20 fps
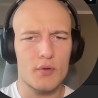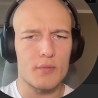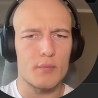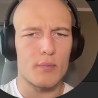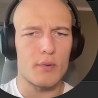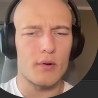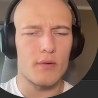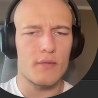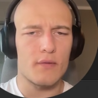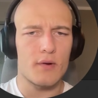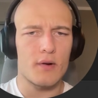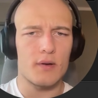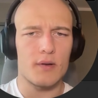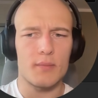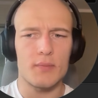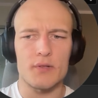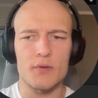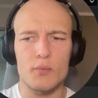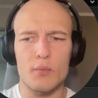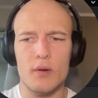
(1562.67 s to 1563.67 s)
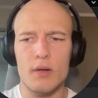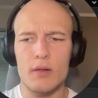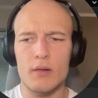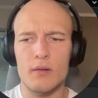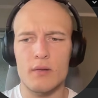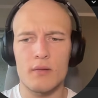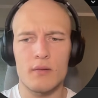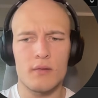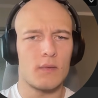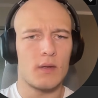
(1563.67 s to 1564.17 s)
blur for all of them as well
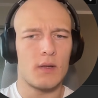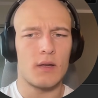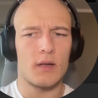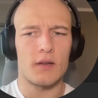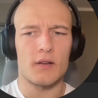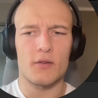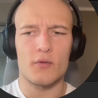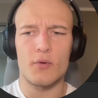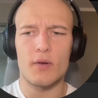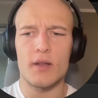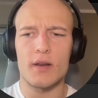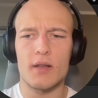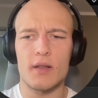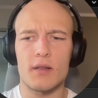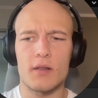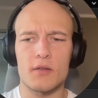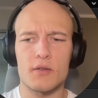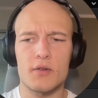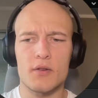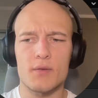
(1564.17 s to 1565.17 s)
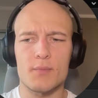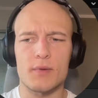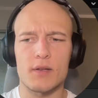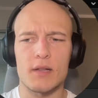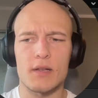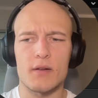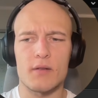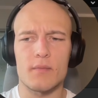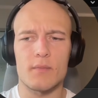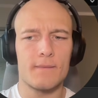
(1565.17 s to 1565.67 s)
and create an adjustment
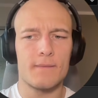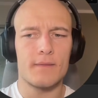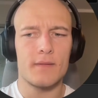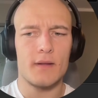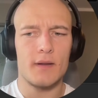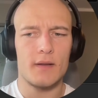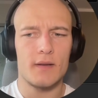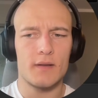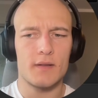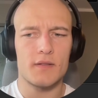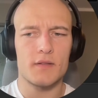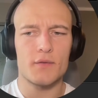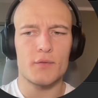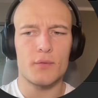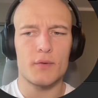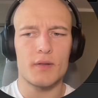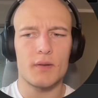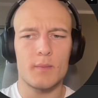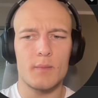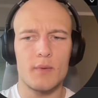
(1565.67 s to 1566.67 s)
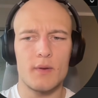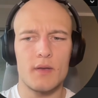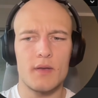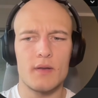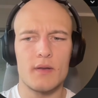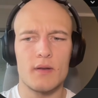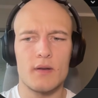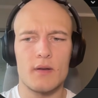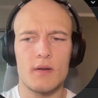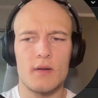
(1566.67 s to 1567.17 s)
layer. And this is going to be
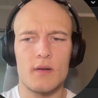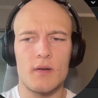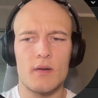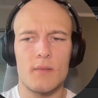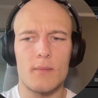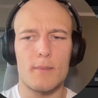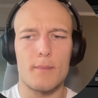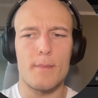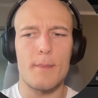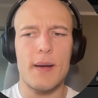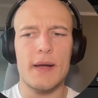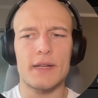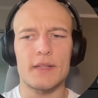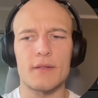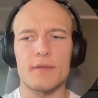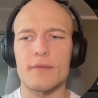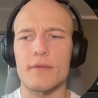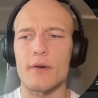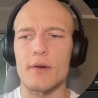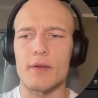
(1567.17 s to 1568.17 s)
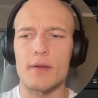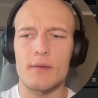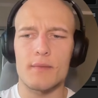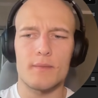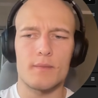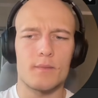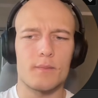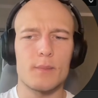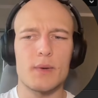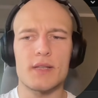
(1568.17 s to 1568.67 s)
magnify,
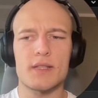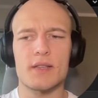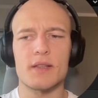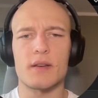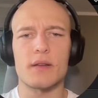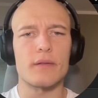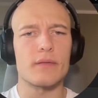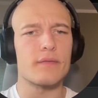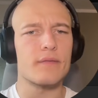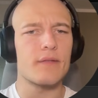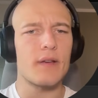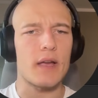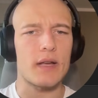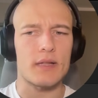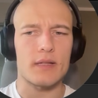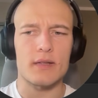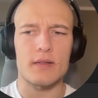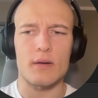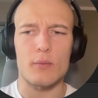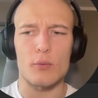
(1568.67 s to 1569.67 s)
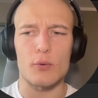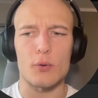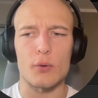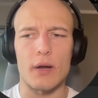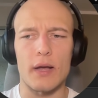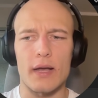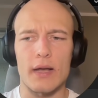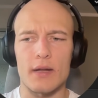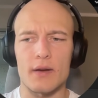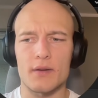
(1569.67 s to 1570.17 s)
basically an effect that we're going
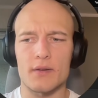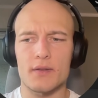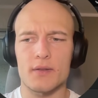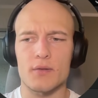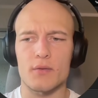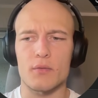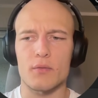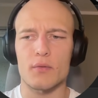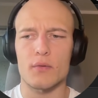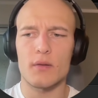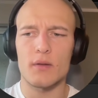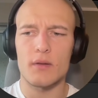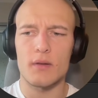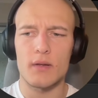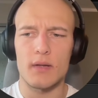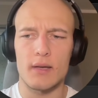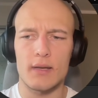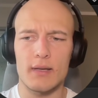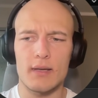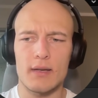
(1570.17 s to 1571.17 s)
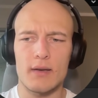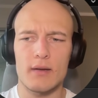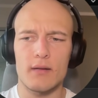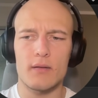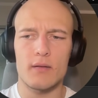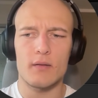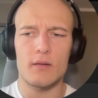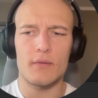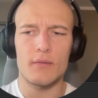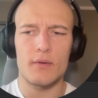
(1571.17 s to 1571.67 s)
to add. So again,
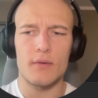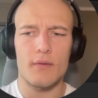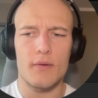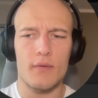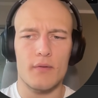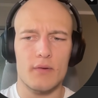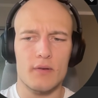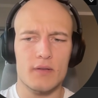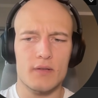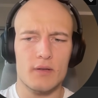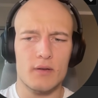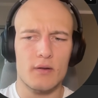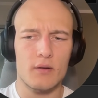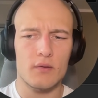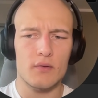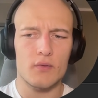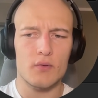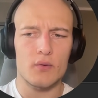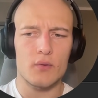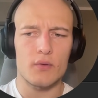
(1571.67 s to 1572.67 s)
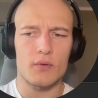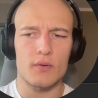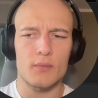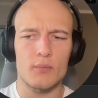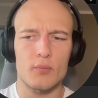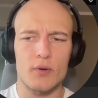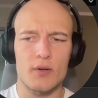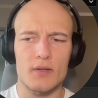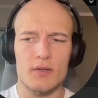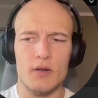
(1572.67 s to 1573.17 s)
if you have FX console, you can
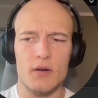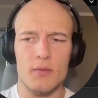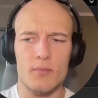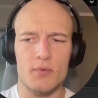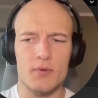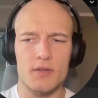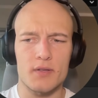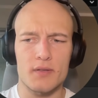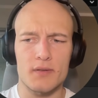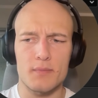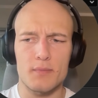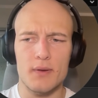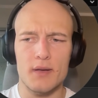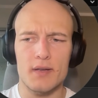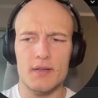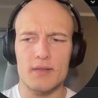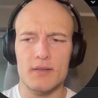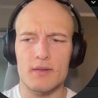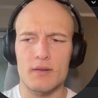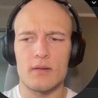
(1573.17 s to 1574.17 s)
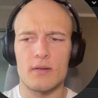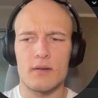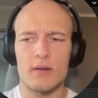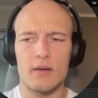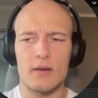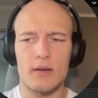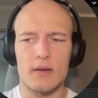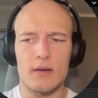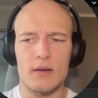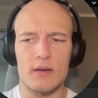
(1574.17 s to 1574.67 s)
press Option Space
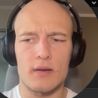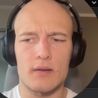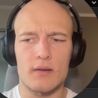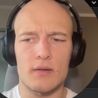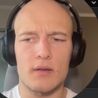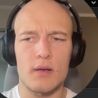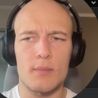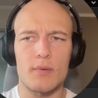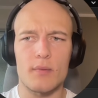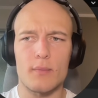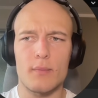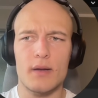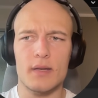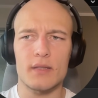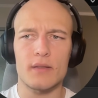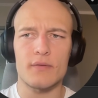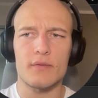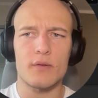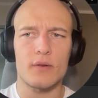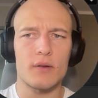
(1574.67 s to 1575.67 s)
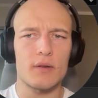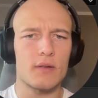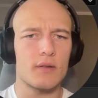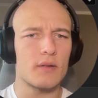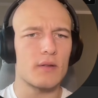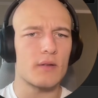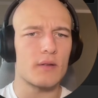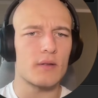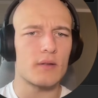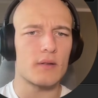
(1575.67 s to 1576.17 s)
and type in magnify
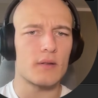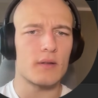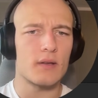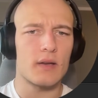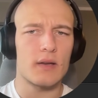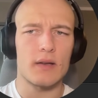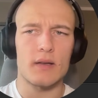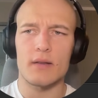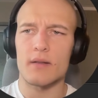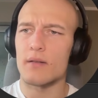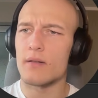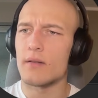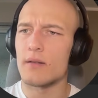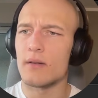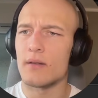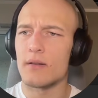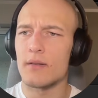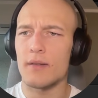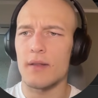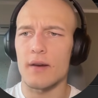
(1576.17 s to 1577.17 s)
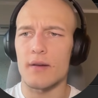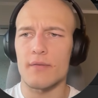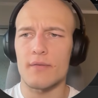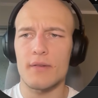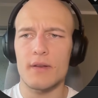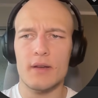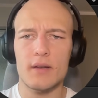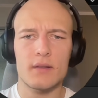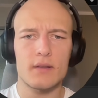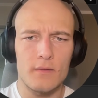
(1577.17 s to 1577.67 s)
to get that
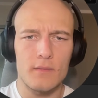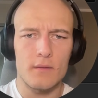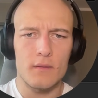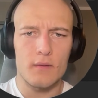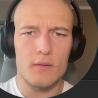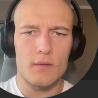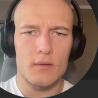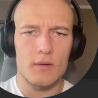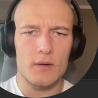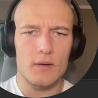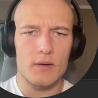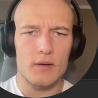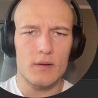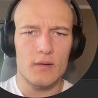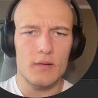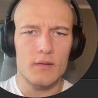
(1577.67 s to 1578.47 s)
effect. Okay,